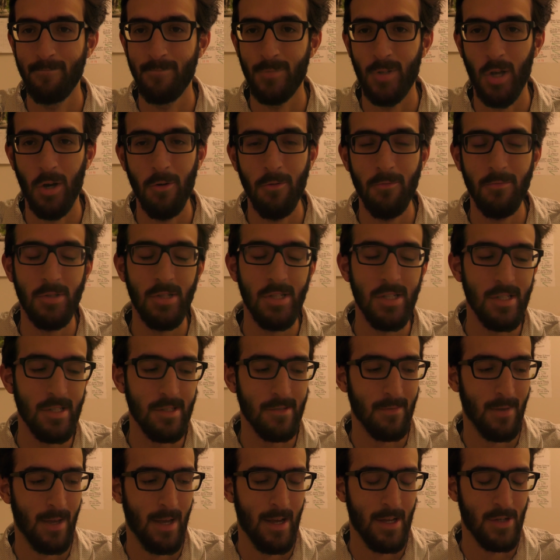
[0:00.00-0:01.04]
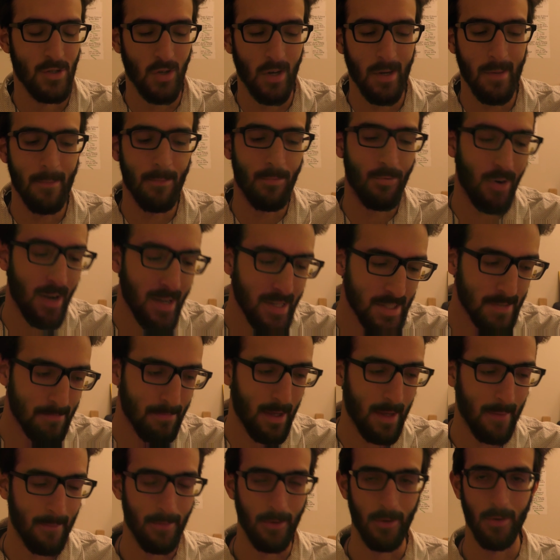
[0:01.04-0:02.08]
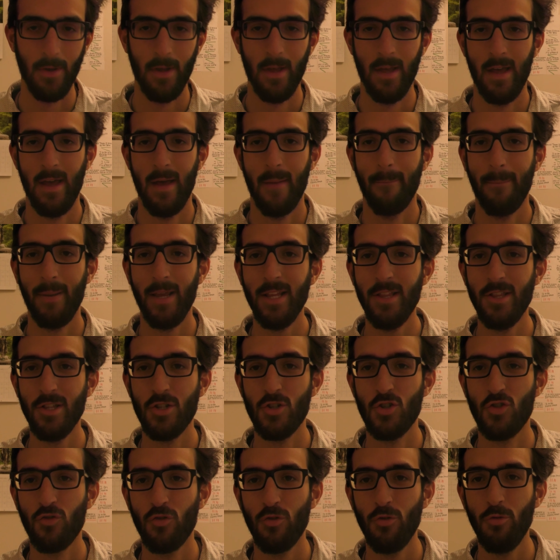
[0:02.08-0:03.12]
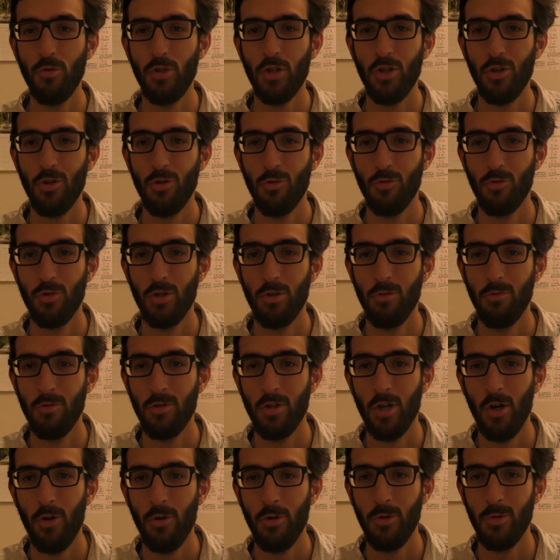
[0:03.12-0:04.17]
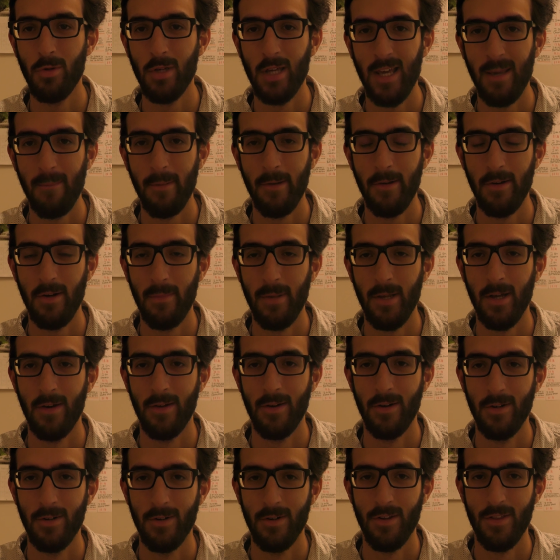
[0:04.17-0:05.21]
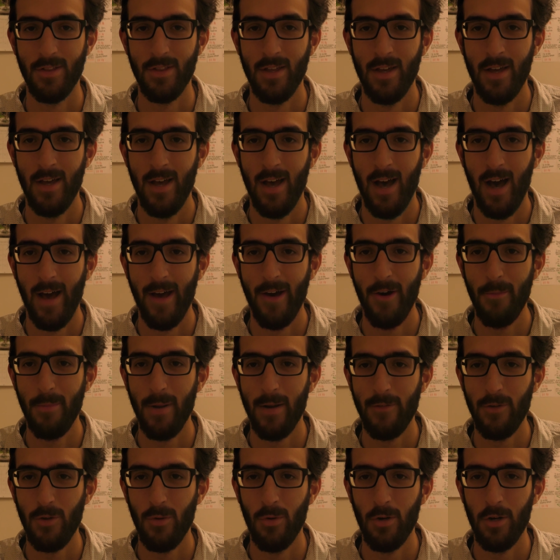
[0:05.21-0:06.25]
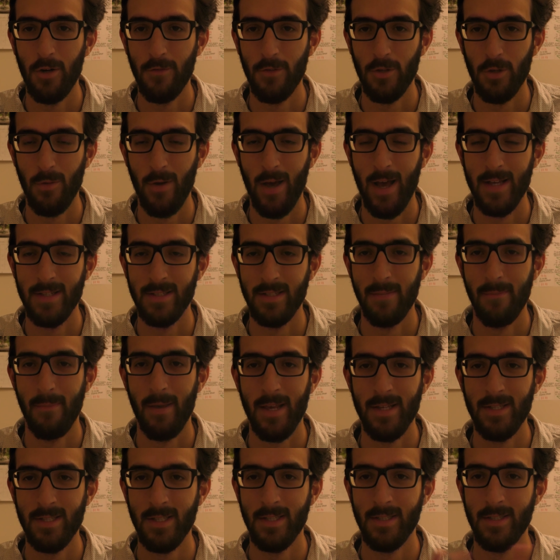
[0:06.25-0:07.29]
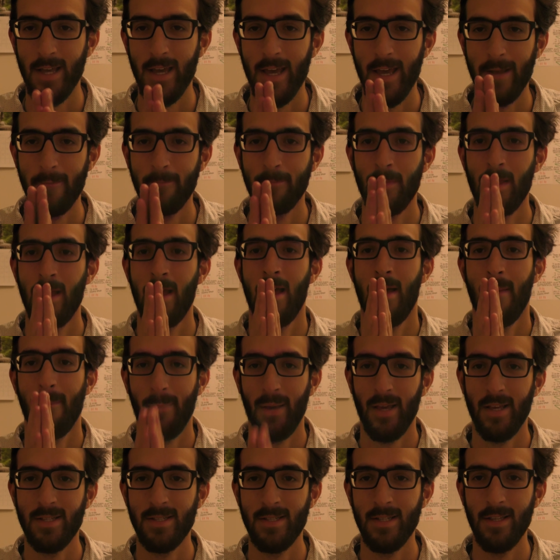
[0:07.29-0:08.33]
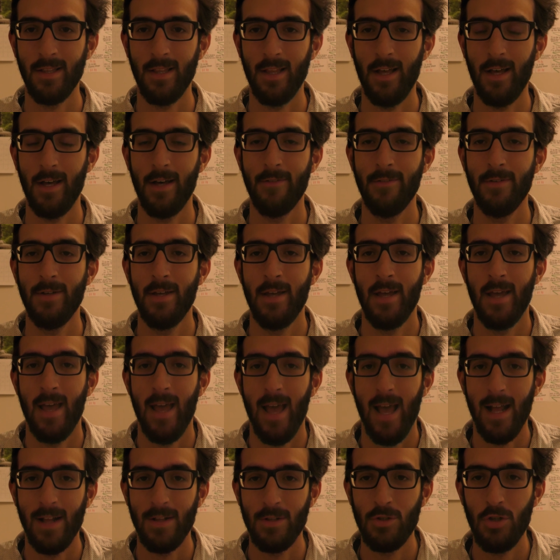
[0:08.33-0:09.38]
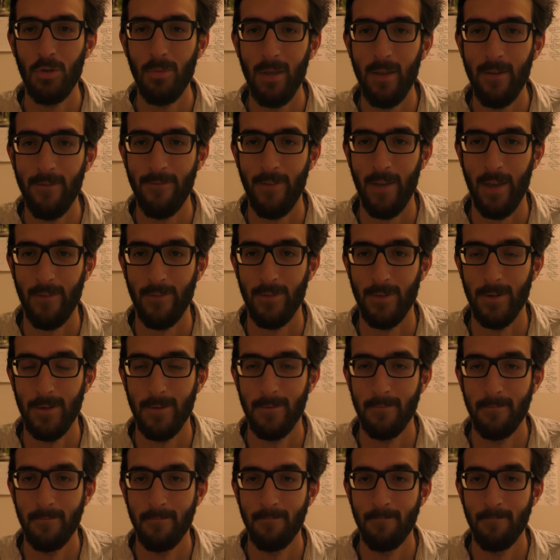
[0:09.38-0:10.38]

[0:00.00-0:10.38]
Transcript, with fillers: Don't just try to impress people. Be the true you you know you came here to be on earth. I hope every one of you has an amazing day. Peace and love. And do me a favor